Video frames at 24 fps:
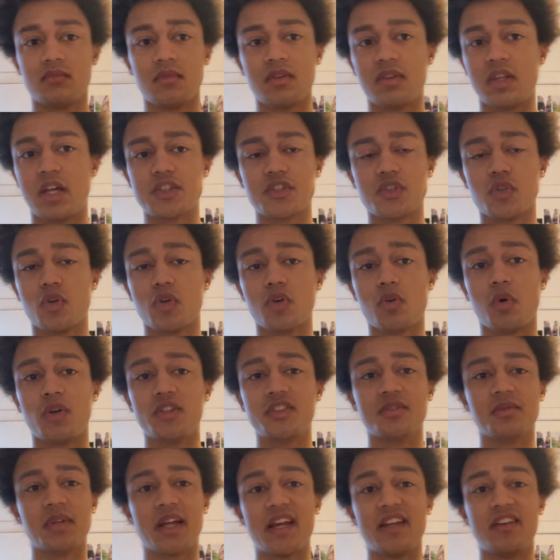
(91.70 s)
That's all a
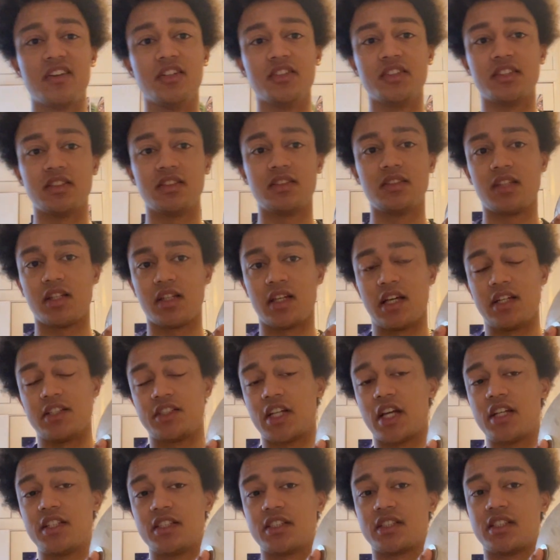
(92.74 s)
quantum gate does. It
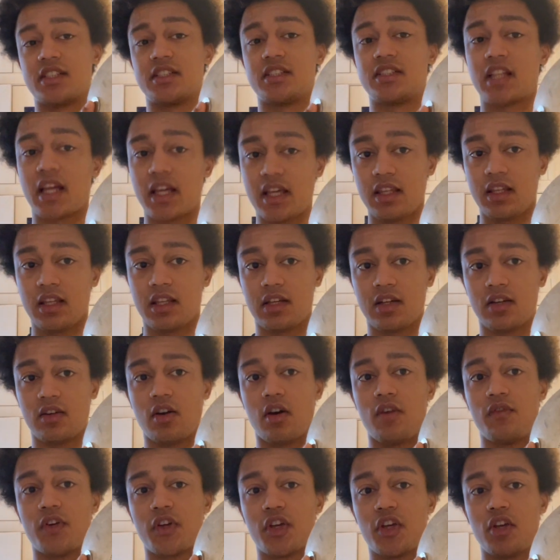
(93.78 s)
changes the state
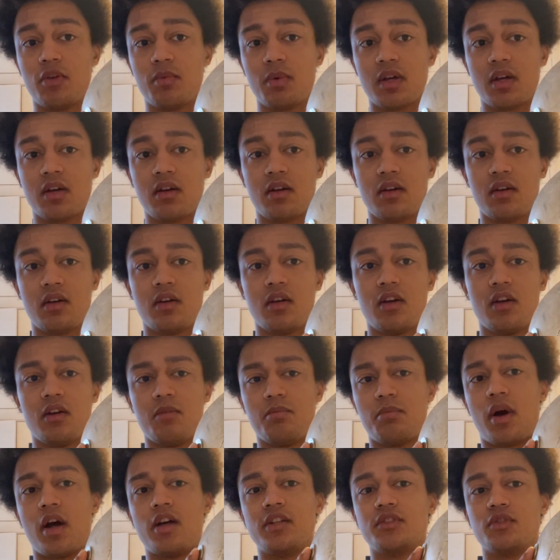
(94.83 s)
of a qubit
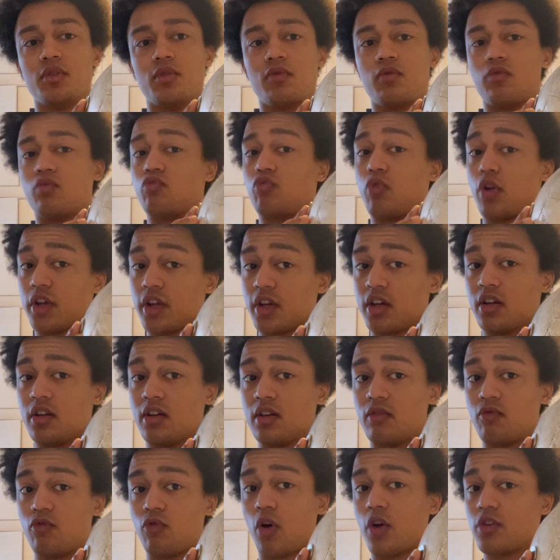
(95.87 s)
by you
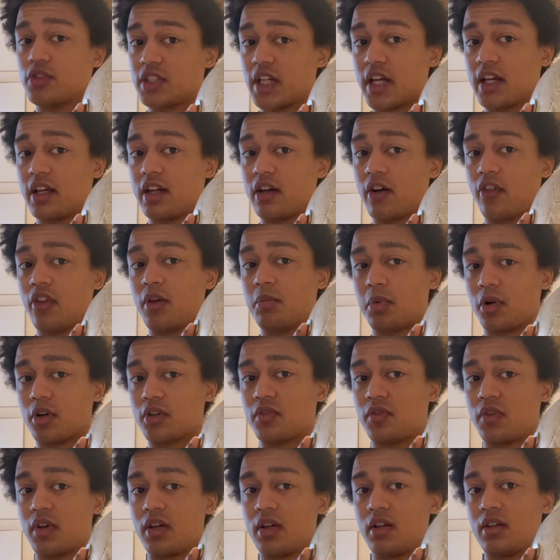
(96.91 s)
can rotate it on the Bloch
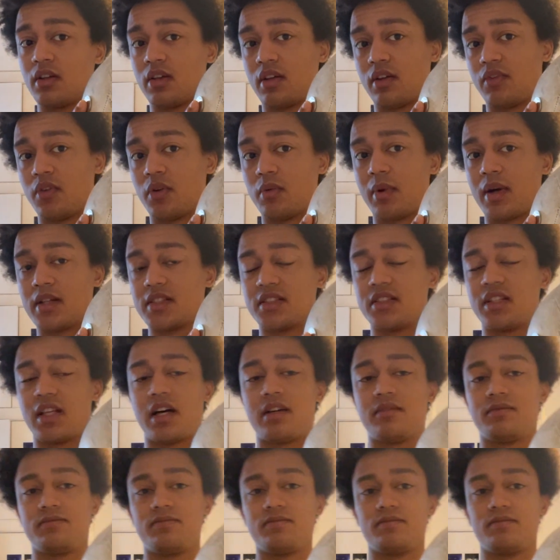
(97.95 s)
sphere, if you imagine that.